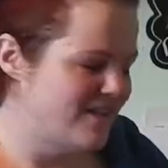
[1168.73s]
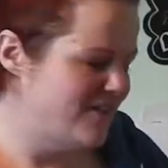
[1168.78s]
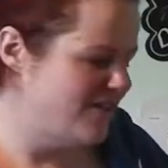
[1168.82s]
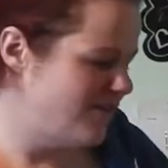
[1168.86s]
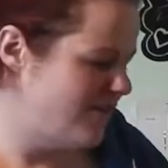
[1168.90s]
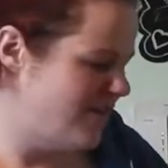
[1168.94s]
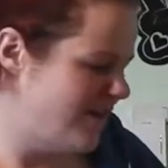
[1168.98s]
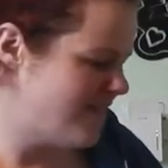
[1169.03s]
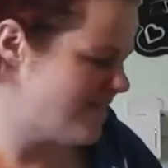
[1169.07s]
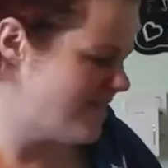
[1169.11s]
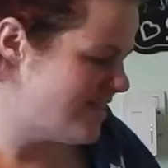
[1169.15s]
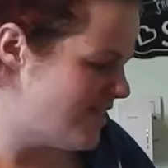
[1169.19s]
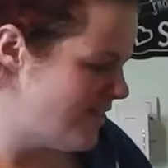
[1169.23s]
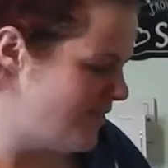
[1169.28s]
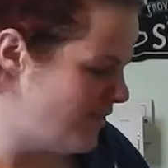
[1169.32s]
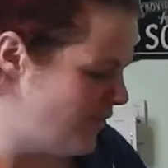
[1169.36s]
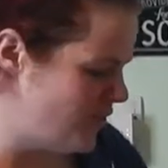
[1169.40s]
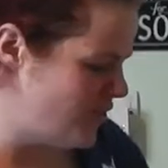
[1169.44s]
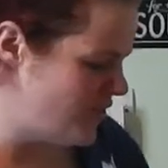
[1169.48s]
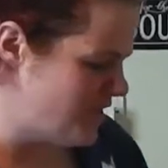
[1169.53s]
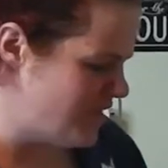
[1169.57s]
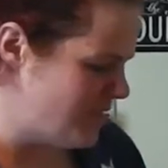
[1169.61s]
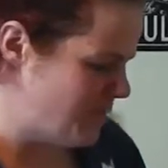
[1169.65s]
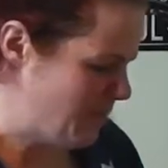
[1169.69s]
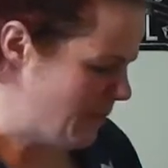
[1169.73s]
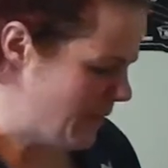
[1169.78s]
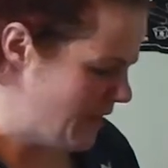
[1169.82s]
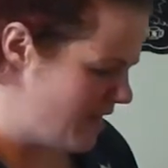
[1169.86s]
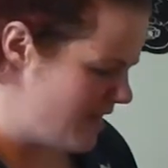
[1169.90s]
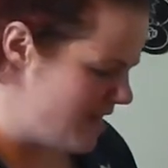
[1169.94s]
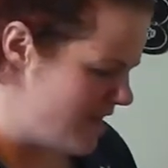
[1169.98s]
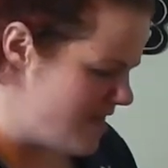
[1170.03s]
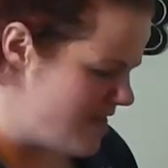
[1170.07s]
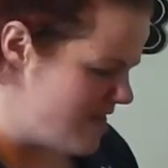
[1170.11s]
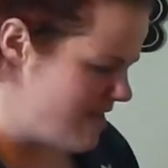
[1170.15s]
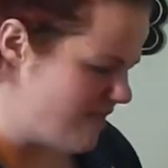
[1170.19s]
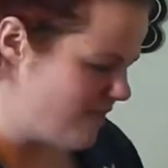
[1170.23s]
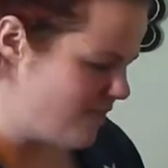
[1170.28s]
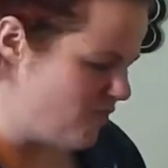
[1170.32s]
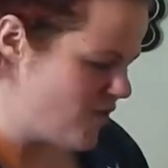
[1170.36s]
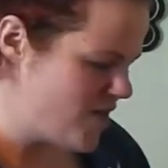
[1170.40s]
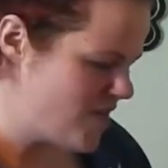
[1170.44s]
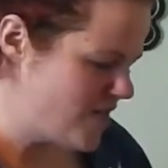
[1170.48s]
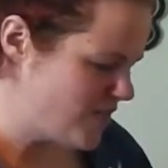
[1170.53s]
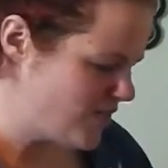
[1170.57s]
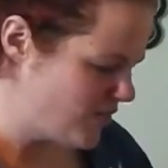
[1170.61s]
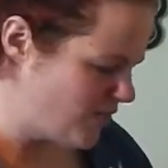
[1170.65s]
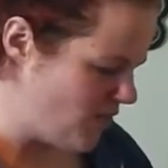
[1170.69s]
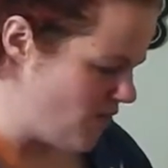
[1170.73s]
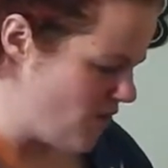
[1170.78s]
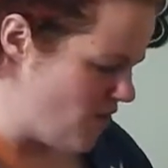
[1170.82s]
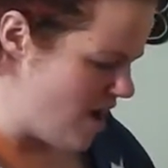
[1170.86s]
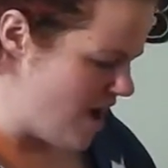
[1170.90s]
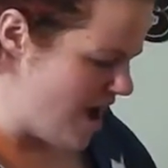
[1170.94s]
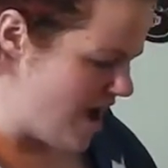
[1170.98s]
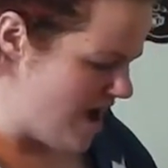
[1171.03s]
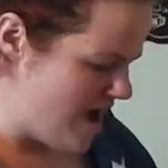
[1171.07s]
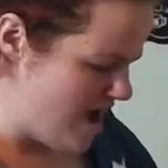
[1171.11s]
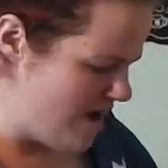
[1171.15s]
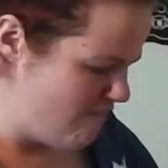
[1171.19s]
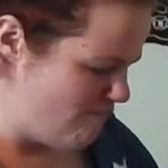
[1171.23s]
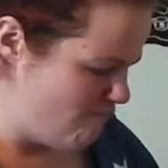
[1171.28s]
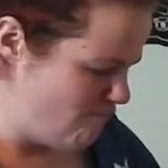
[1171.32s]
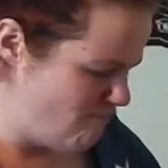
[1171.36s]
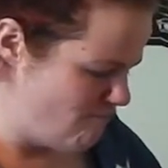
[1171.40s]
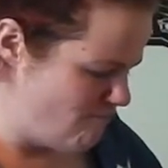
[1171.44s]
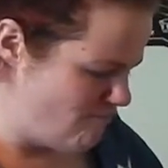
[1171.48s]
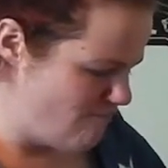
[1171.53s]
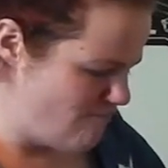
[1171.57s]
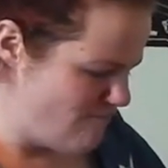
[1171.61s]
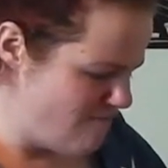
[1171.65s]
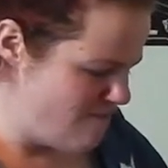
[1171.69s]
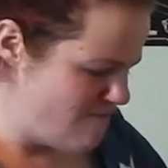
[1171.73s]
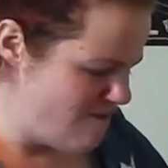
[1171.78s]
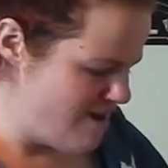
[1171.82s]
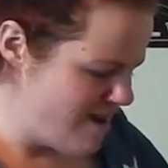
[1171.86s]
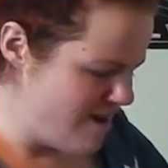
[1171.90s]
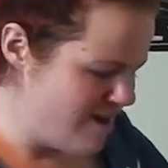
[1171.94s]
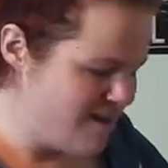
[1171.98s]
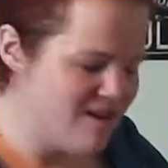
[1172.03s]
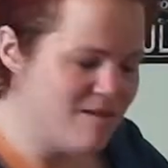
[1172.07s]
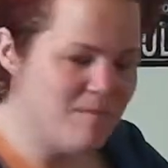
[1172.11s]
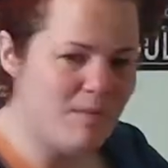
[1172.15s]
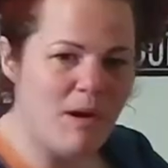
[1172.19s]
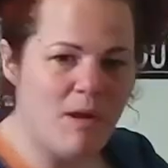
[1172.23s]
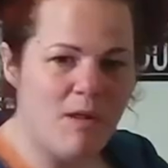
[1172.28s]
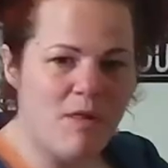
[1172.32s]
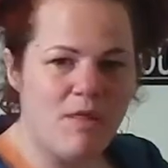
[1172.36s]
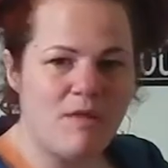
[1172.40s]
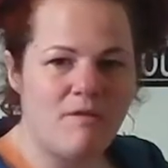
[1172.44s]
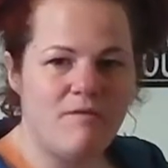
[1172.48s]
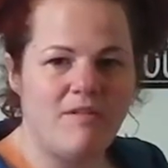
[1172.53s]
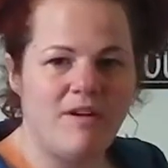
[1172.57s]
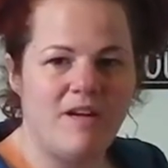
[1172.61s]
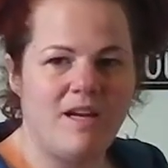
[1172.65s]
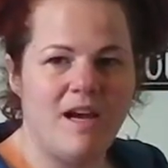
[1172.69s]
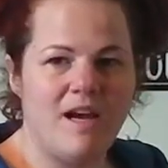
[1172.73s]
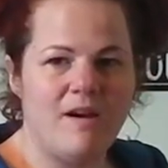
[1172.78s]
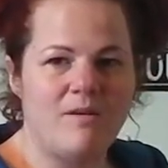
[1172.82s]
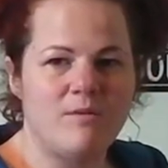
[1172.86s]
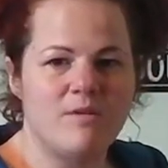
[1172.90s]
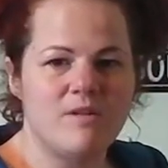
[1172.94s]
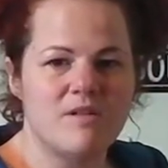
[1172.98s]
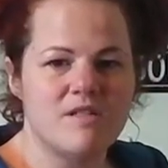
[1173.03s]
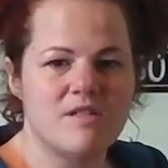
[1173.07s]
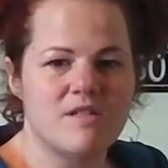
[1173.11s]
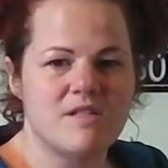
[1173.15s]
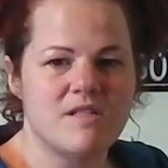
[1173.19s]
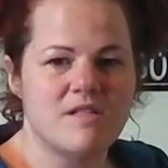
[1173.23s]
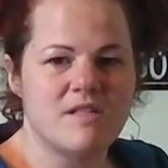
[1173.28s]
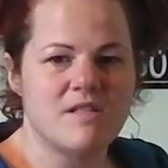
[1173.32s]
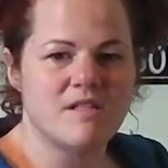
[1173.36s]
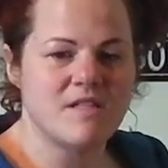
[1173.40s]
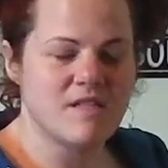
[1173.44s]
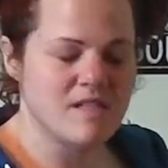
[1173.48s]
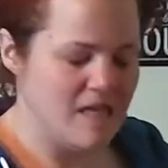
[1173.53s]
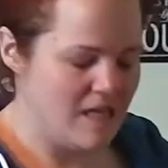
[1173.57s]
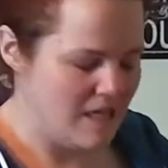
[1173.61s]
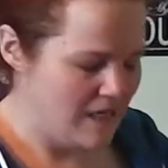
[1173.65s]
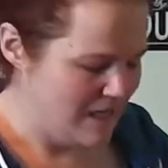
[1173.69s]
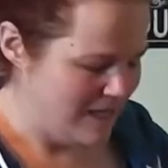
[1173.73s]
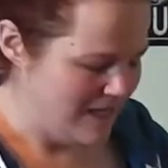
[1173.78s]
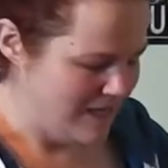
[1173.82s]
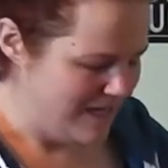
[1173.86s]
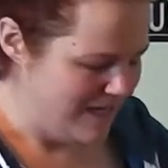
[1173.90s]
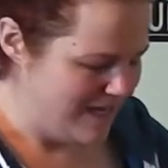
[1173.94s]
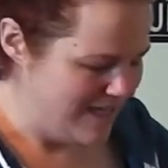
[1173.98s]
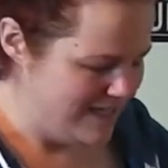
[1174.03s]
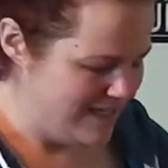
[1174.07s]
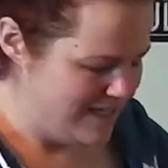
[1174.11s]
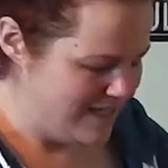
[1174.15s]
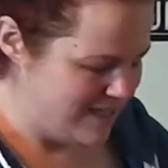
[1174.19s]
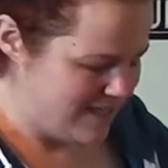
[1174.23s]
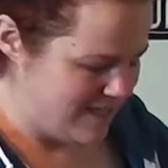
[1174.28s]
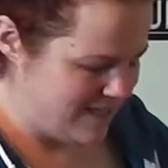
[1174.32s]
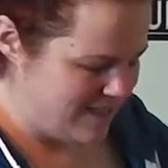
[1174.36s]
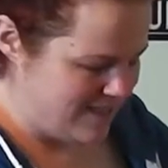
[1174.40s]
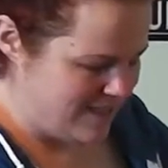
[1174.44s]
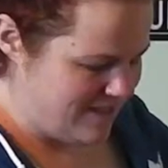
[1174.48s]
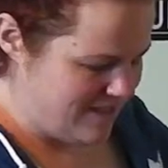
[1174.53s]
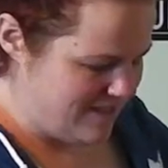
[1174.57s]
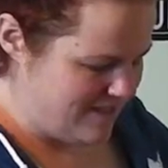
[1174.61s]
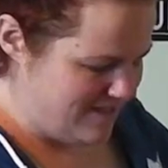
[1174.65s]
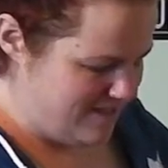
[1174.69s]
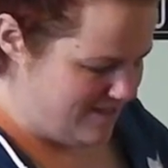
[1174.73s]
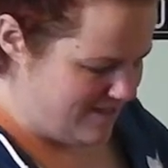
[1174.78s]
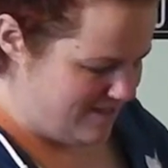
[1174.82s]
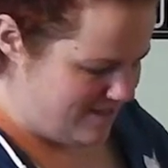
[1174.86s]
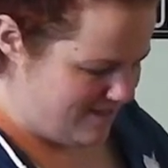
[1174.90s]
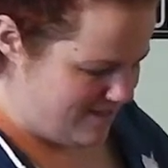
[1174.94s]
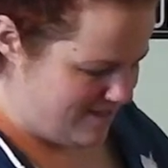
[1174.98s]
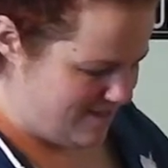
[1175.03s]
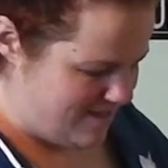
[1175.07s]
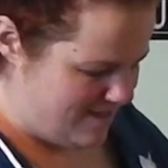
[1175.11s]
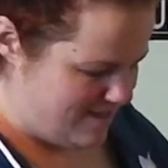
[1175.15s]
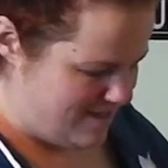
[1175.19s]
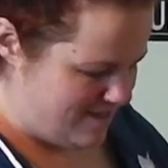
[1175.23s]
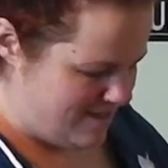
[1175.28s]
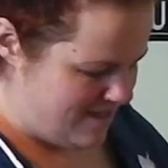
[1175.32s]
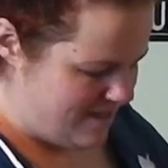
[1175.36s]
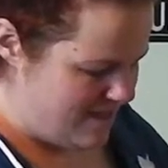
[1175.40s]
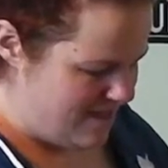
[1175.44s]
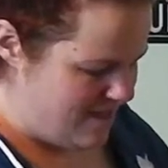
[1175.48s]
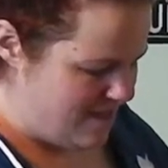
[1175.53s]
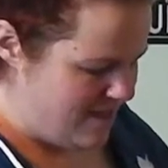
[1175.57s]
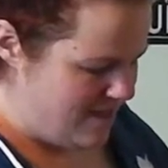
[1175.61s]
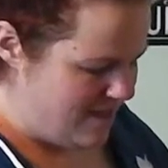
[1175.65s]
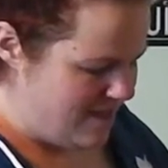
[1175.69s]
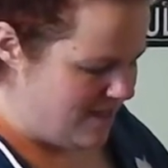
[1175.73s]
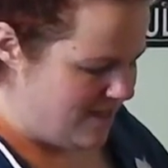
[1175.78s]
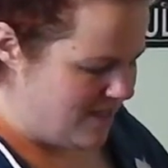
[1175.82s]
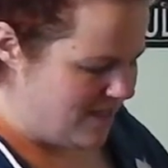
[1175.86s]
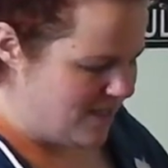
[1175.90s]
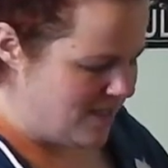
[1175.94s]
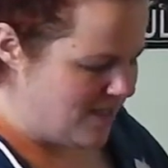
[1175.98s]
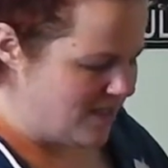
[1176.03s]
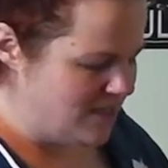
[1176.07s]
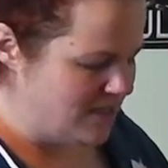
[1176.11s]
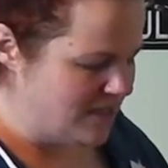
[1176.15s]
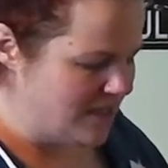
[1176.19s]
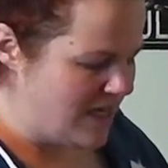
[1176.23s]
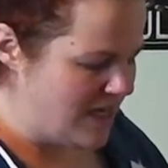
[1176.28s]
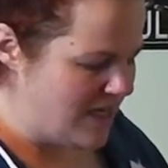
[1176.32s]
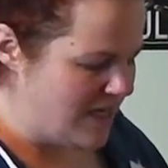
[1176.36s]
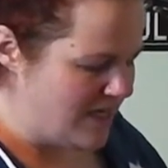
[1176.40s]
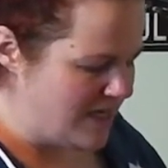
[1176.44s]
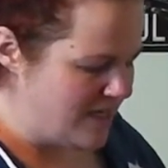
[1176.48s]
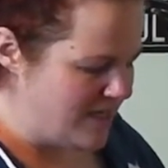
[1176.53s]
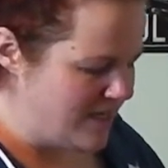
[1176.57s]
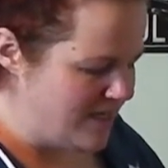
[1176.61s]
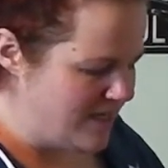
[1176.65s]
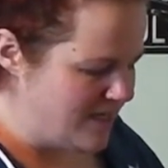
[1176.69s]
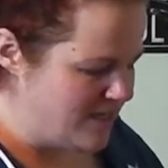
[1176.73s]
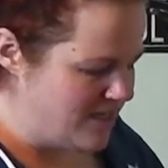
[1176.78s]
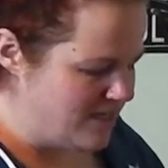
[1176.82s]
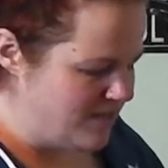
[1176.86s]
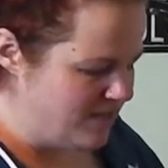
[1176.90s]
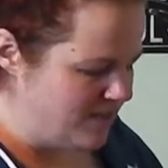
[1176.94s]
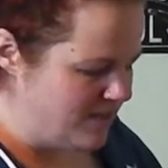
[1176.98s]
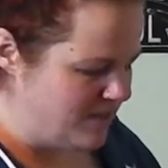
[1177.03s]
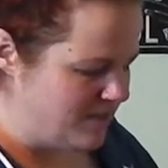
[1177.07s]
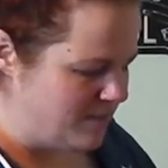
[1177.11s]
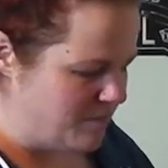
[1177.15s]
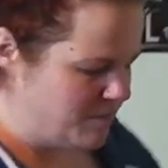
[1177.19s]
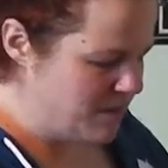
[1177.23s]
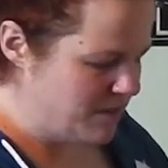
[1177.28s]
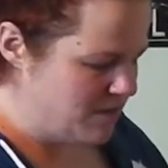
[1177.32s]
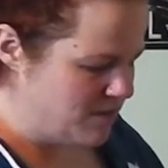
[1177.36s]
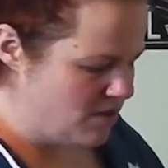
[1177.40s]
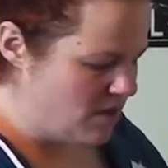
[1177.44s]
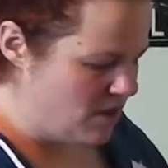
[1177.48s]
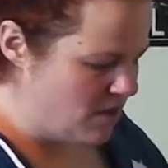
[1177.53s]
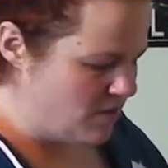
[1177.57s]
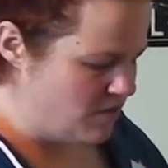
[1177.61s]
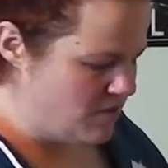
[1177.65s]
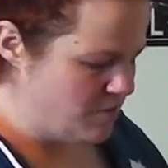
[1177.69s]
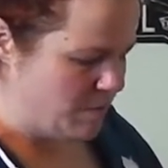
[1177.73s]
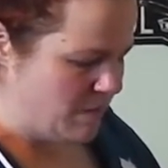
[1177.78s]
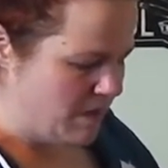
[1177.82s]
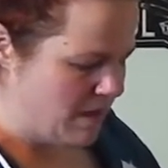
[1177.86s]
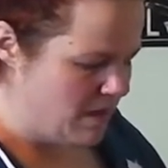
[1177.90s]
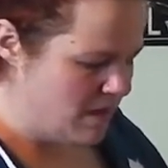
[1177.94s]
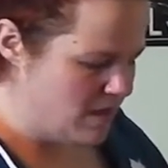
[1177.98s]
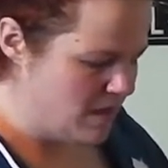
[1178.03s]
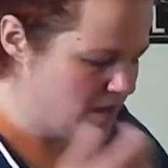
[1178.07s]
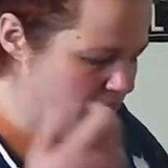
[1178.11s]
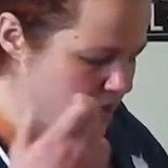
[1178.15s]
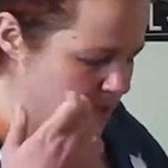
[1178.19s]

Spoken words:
Right, so the fudge has been in the fridge for, I reckon, about 3 hours. And it's still kind of a little bit soft, but I think